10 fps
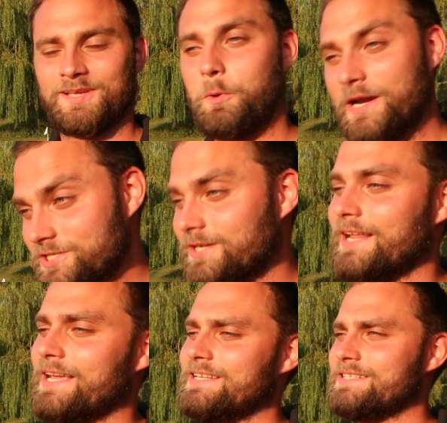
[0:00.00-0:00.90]
The
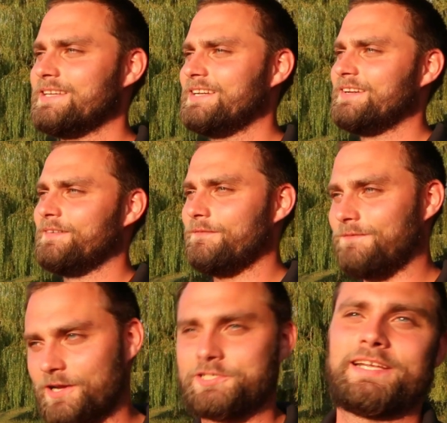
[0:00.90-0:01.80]
question is
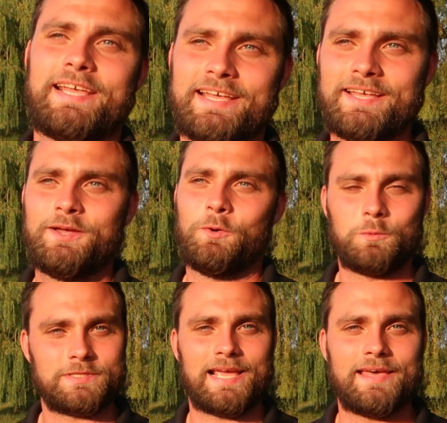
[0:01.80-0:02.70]
flushing it
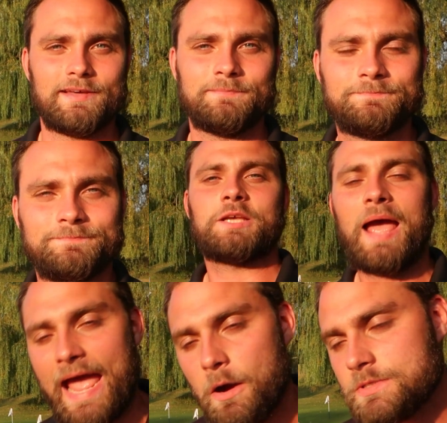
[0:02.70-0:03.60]
altogether. So
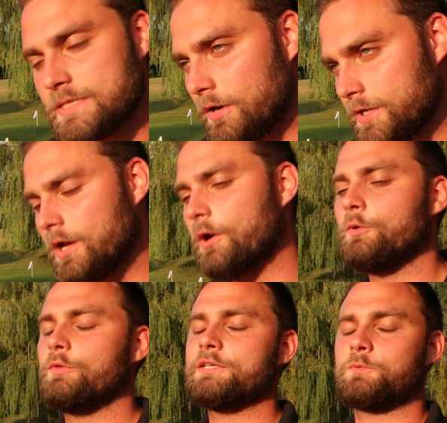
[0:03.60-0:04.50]
how did I
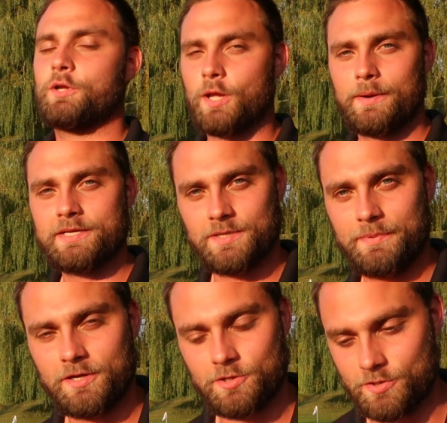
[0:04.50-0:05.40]
know these were going to
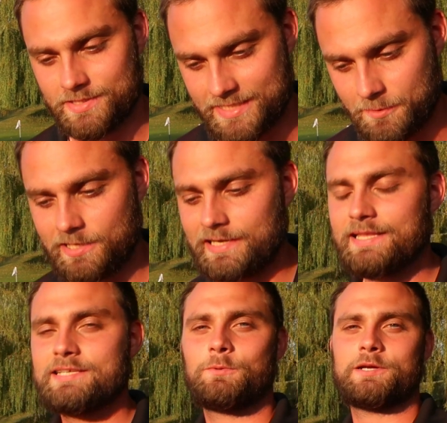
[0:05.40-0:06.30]
be a good deal? And I
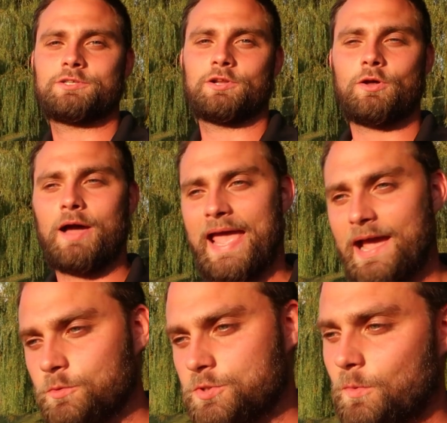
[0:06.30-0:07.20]
get this question a lot.
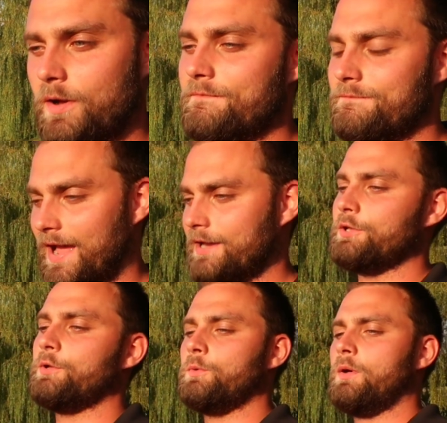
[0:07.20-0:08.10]
How do I
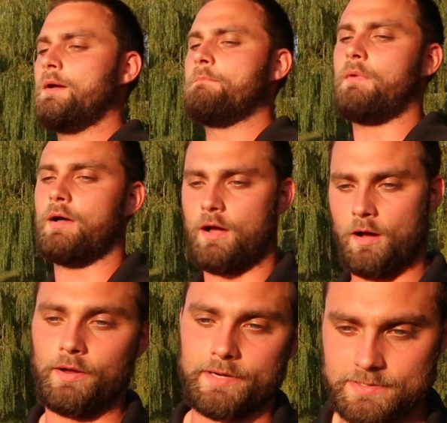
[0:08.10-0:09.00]
value my
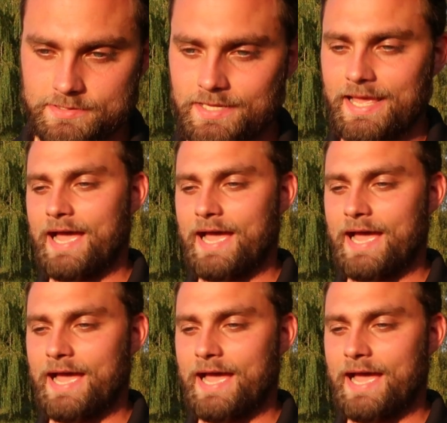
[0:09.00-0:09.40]
irons?